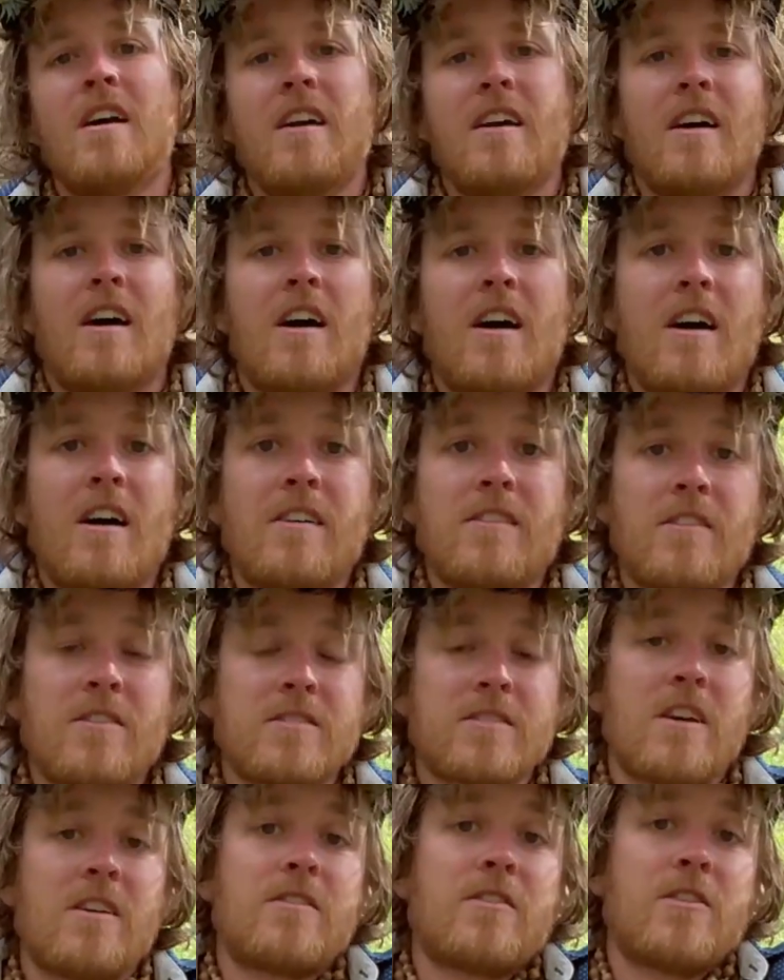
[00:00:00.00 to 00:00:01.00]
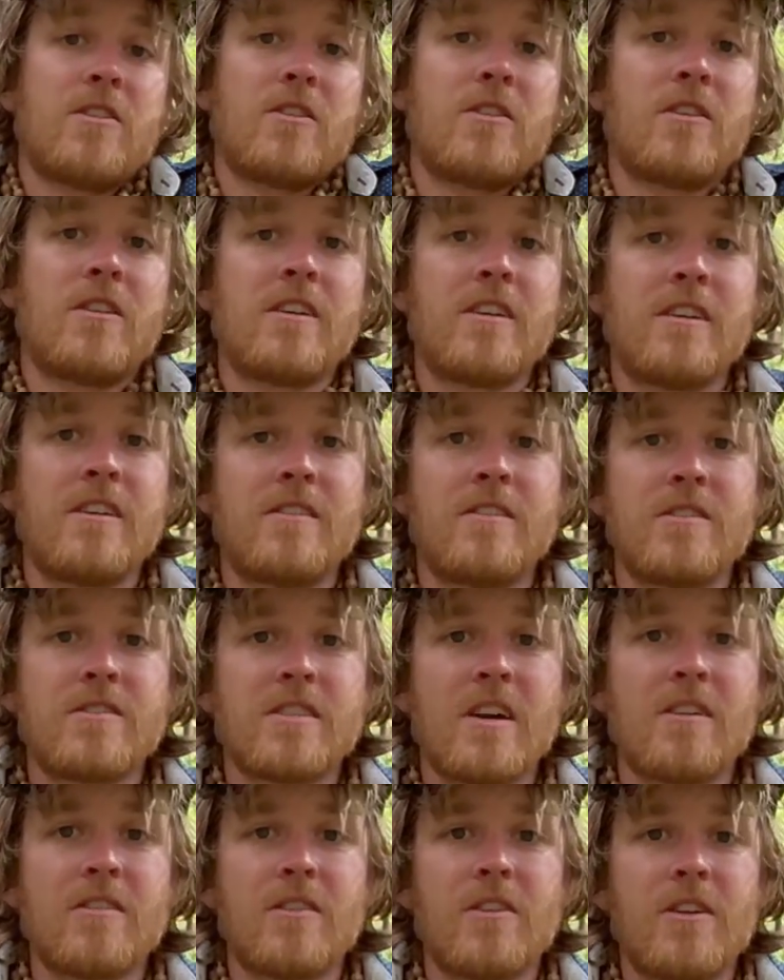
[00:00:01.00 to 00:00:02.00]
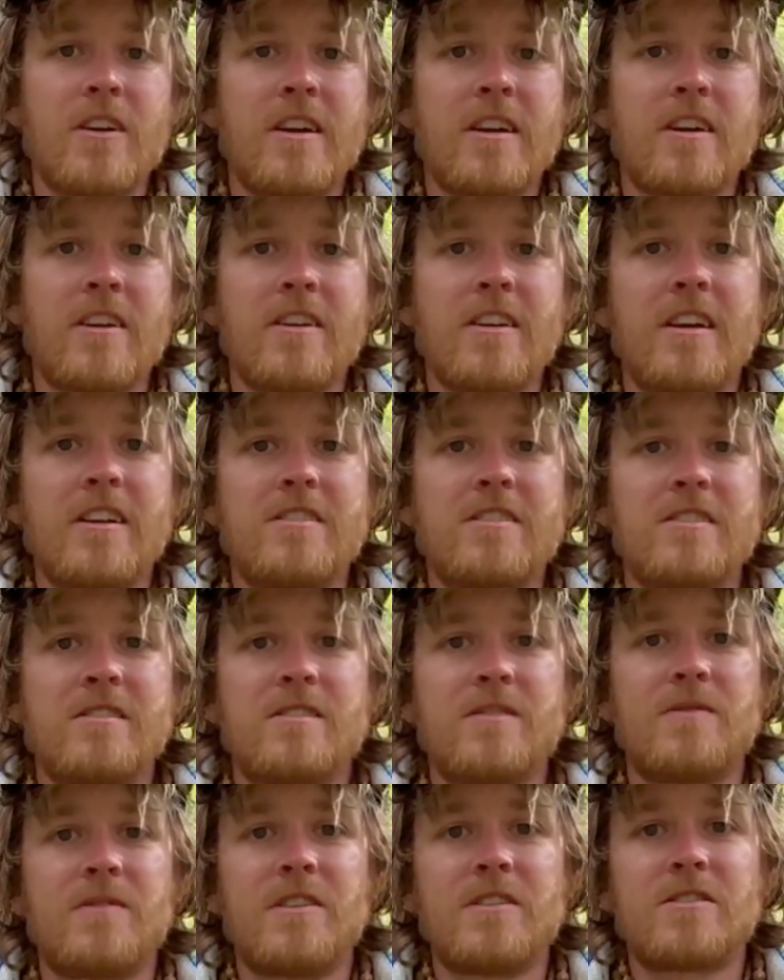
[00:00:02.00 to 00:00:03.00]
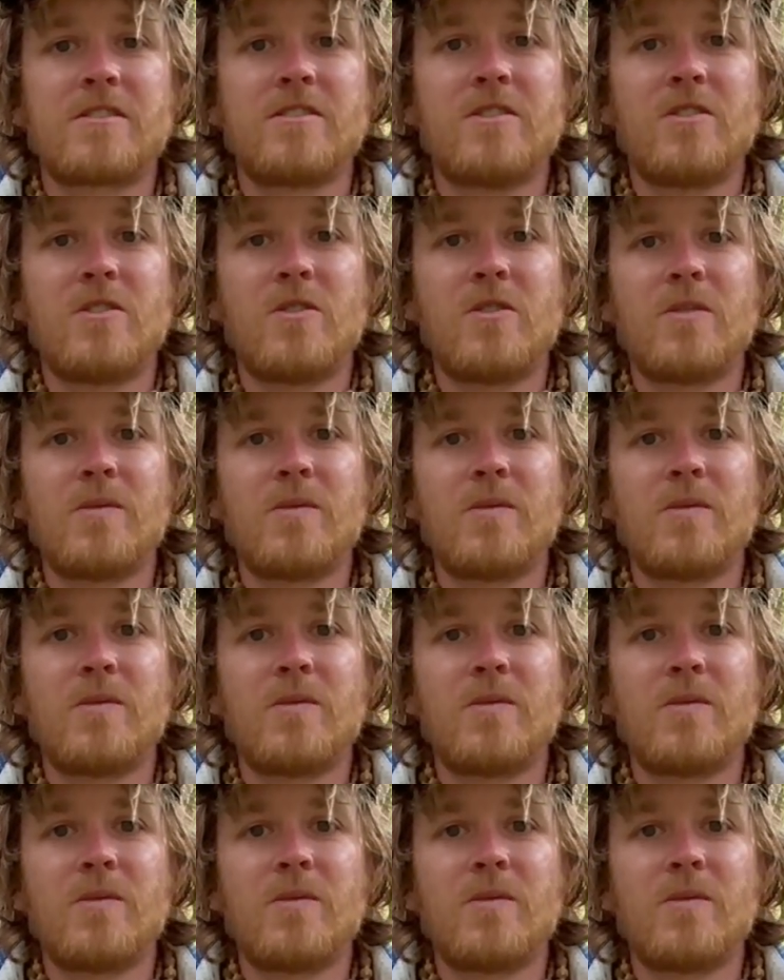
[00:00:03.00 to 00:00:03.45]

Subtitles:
There's other incarnations of Vishnu.